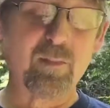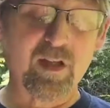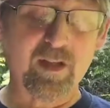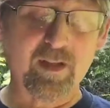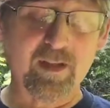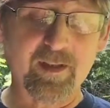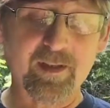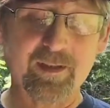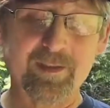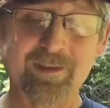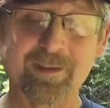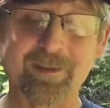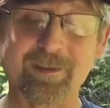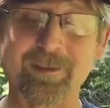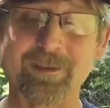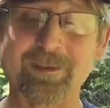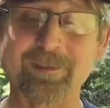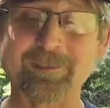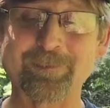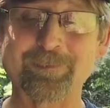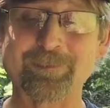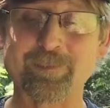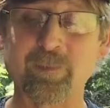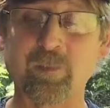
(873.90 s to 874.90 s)

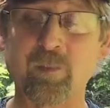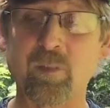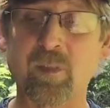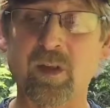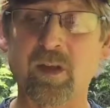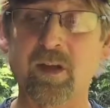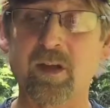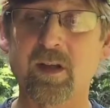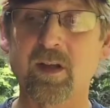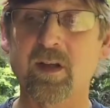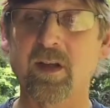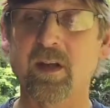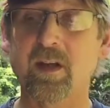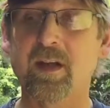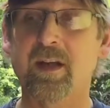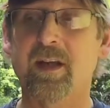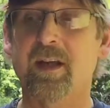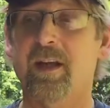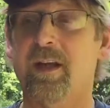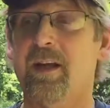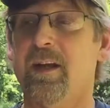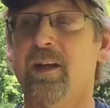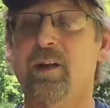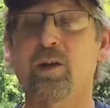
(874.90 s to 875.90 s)
and
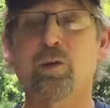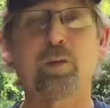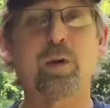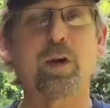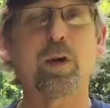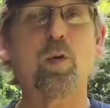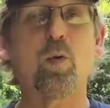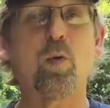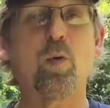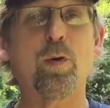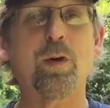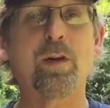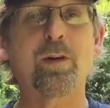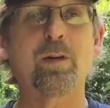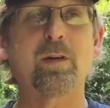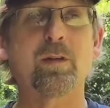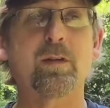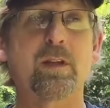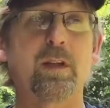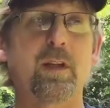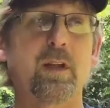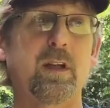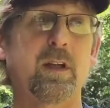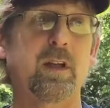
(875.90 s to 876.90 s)
it'll record
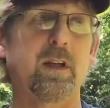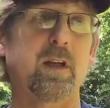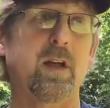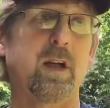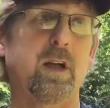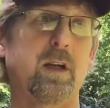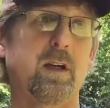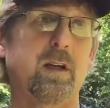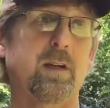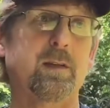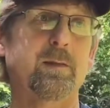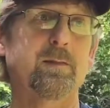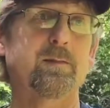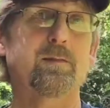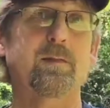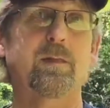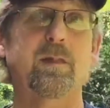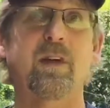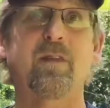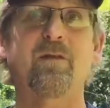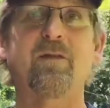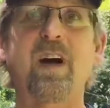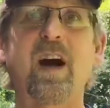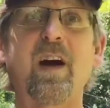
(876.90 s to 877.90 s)
a
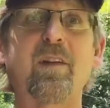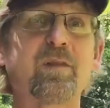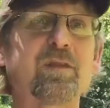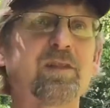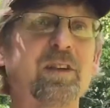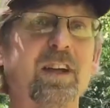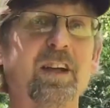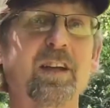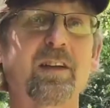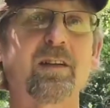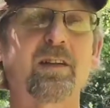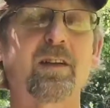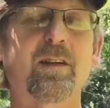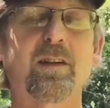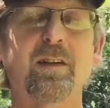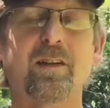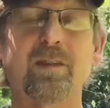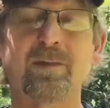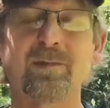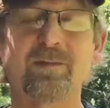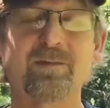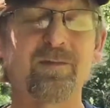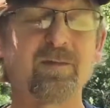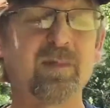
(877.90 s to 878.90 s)
5-second or
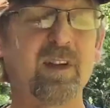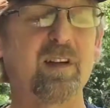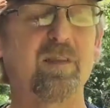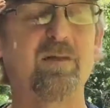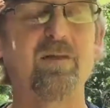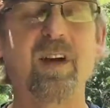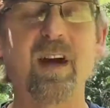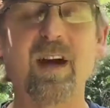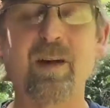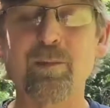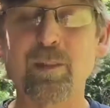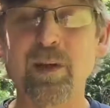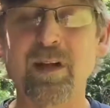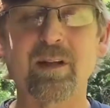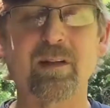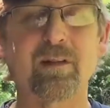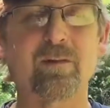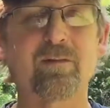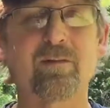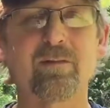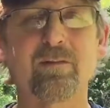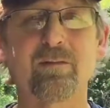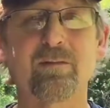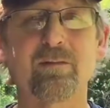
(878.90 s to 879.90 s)
a 5-minute
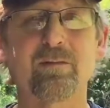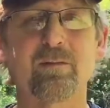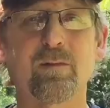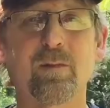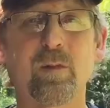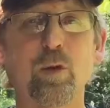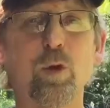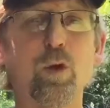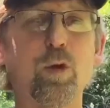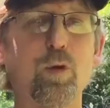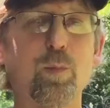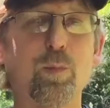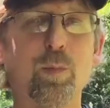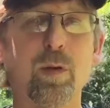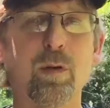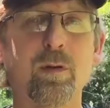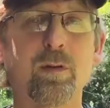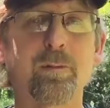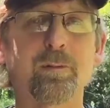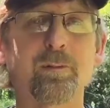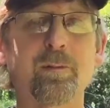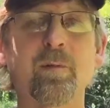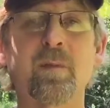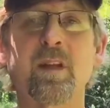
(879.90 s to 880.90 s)
loop.
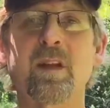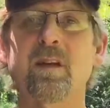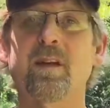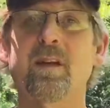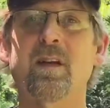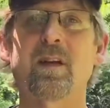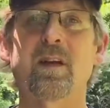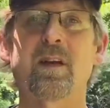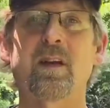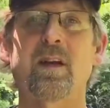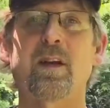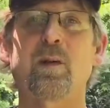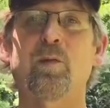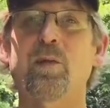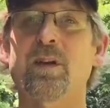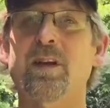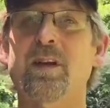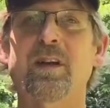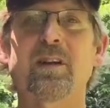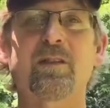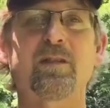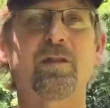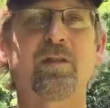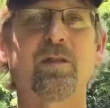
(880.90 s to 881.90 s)
And when
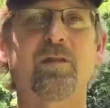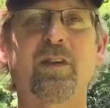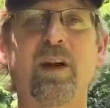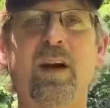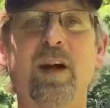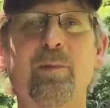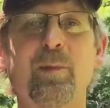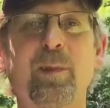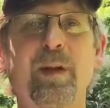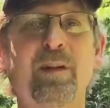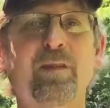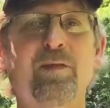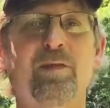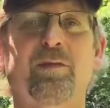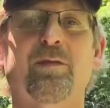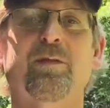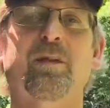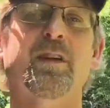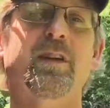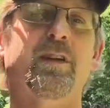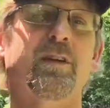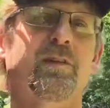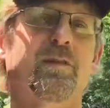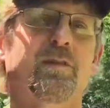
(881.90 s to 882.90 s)
it gets to 5 minutes,
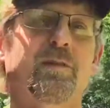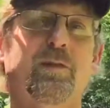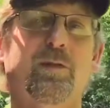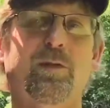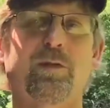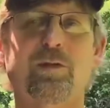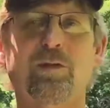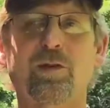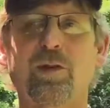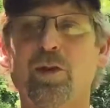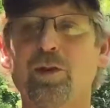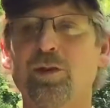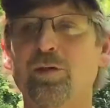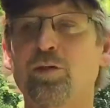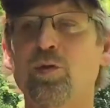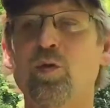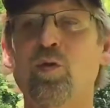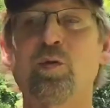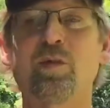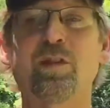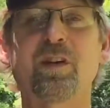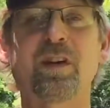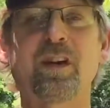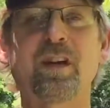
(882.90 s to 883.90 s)
it starts
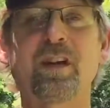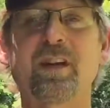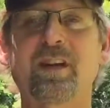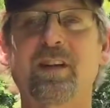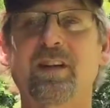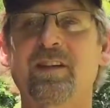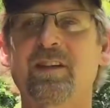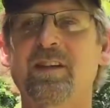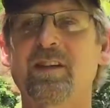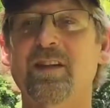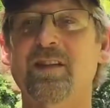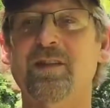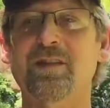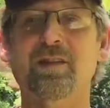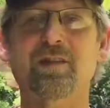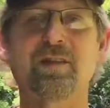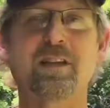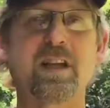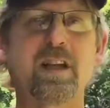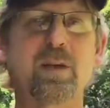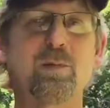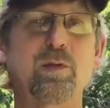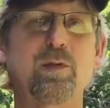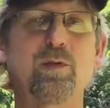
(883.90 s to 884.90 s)
over again and just
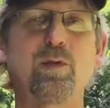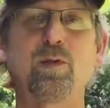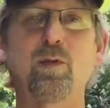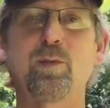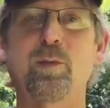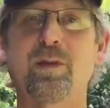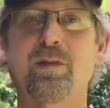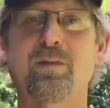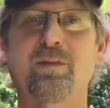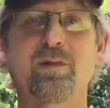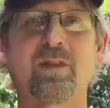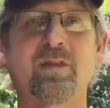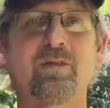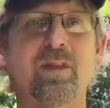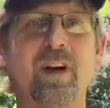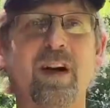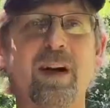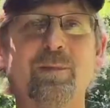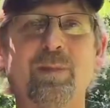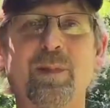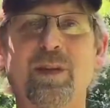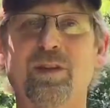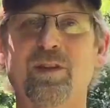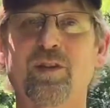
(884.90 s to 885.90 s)
keeps looping.
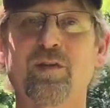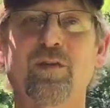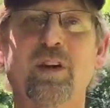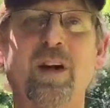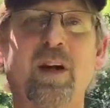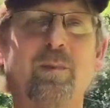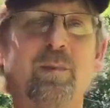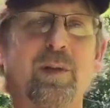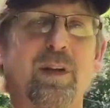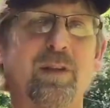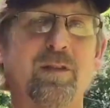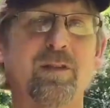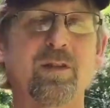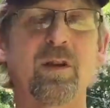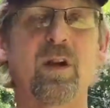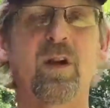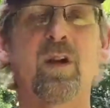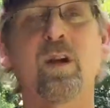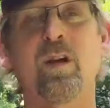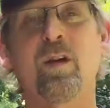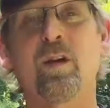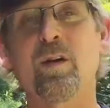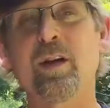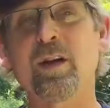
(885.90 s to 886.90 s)
5 minutes, 5 minutes.
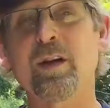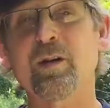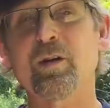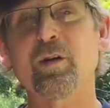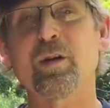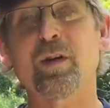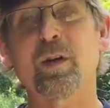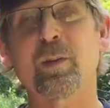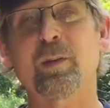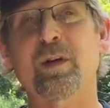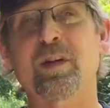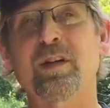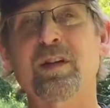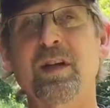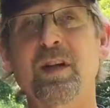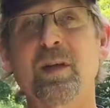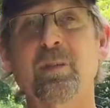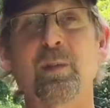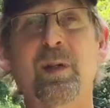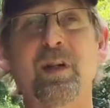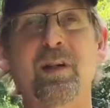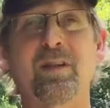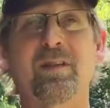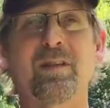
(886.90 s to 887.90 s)
Or you can do it up to
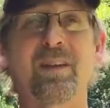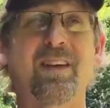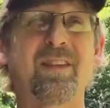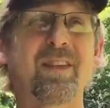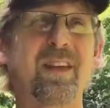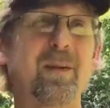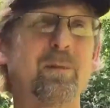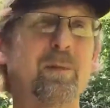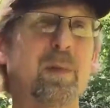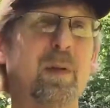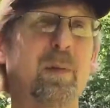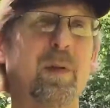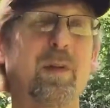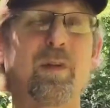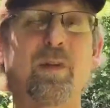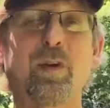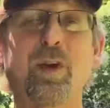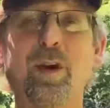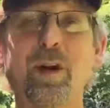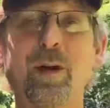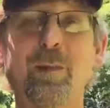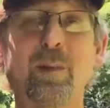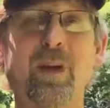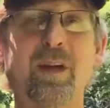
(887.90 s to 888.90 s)
10 minutes. I think maybe
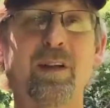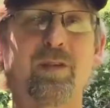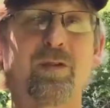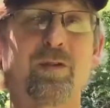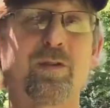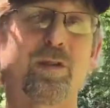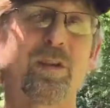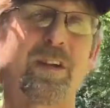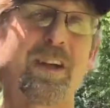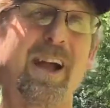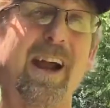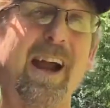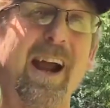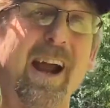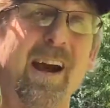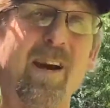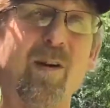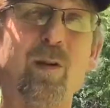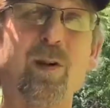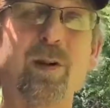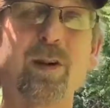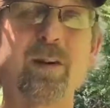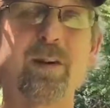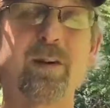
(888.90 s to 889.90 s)
30 minutes to an
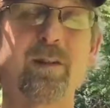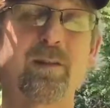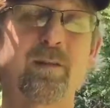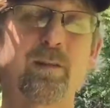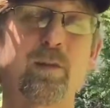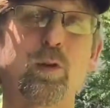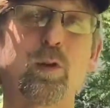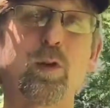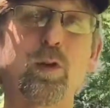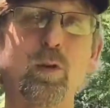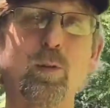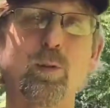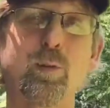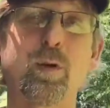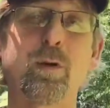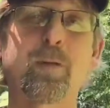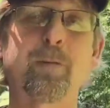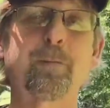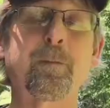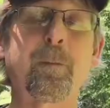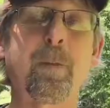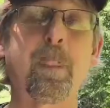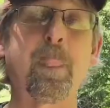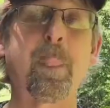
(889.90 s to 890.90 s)
hour loop.
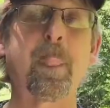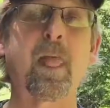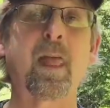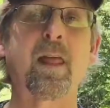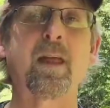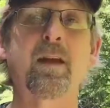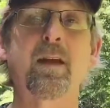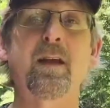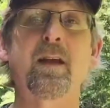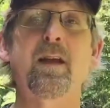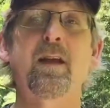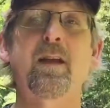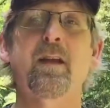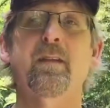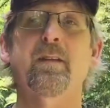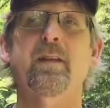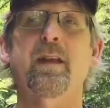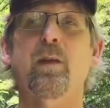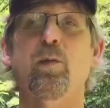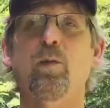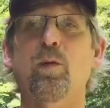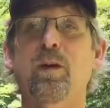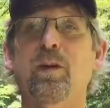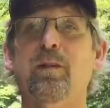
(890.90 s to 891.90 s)

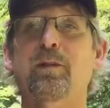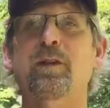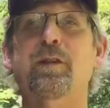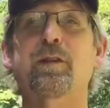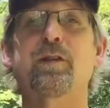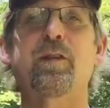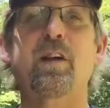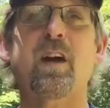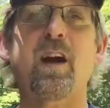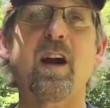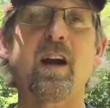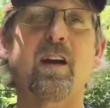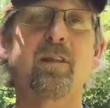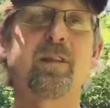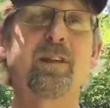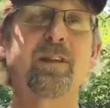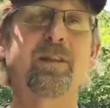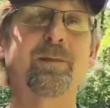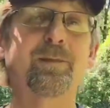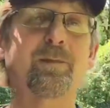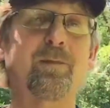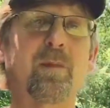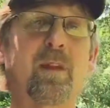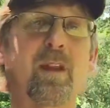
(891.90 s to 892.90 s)
That way if you're
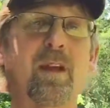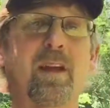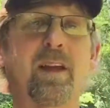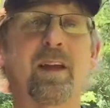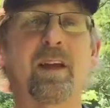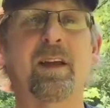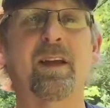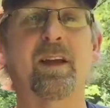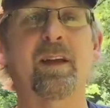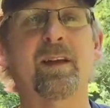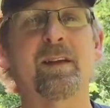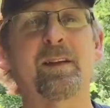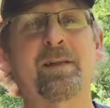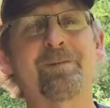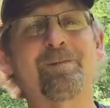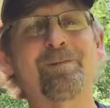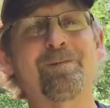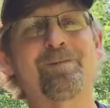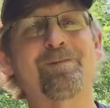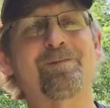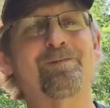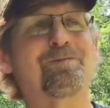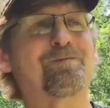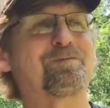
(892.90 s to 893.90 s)
driving and
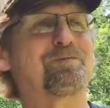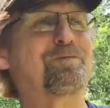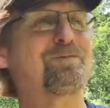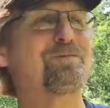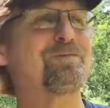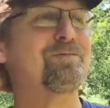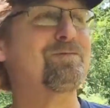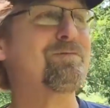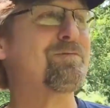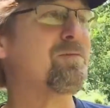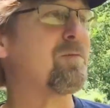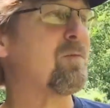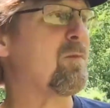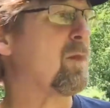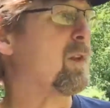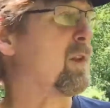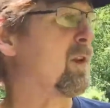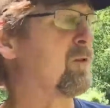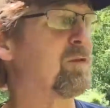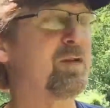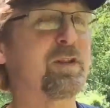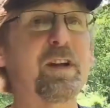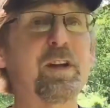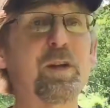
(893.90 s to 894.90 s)

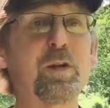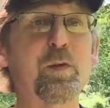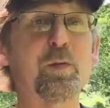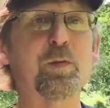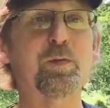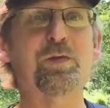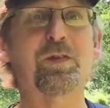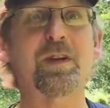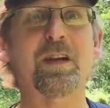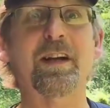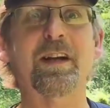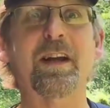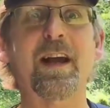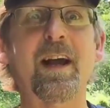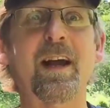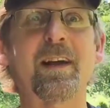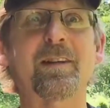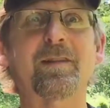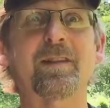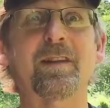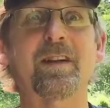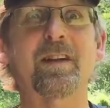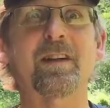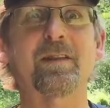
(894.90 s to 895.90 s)
say you was in an
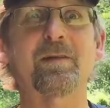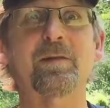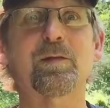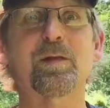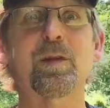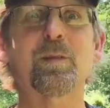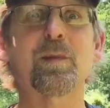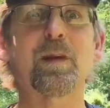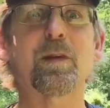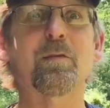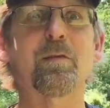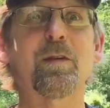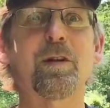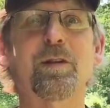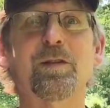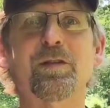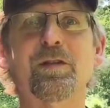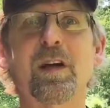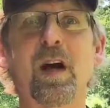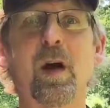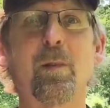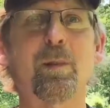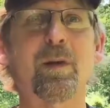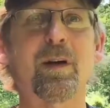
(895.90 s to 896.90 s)
accident, somebody run a
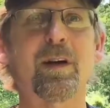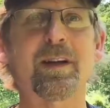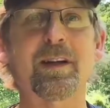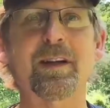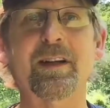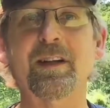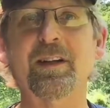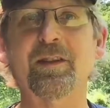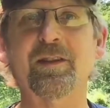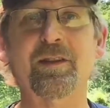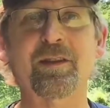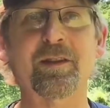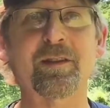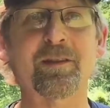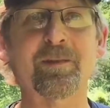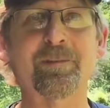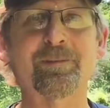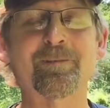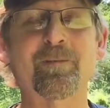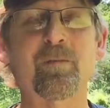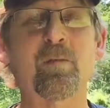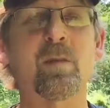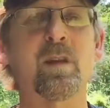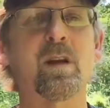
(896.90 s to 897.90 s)
stoplight and hit you,
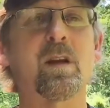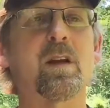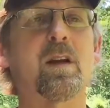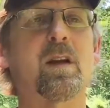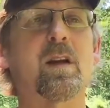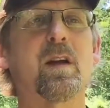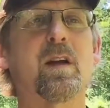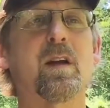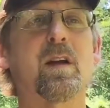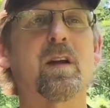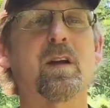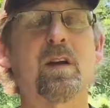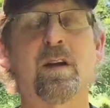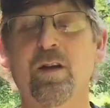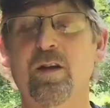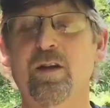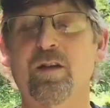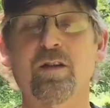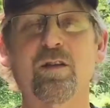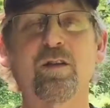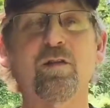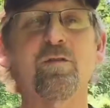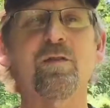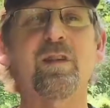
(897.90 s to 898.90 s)

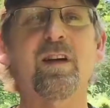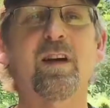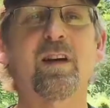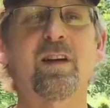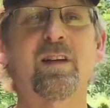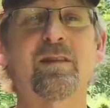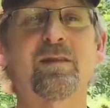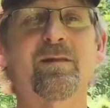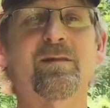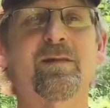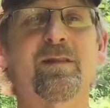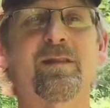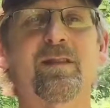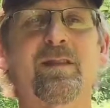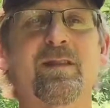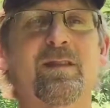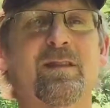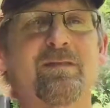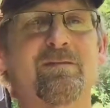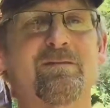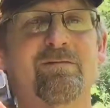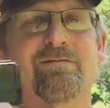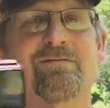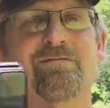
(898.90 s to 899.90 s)
you've got
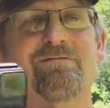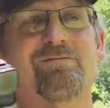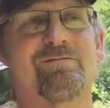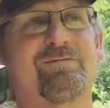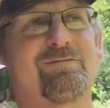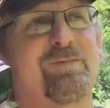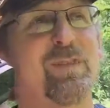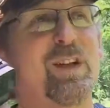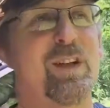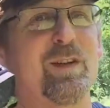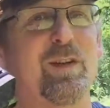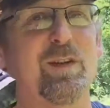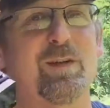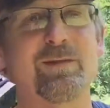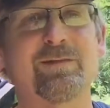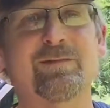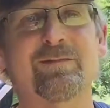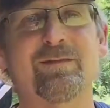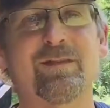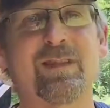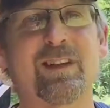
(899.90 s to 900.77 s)
you know,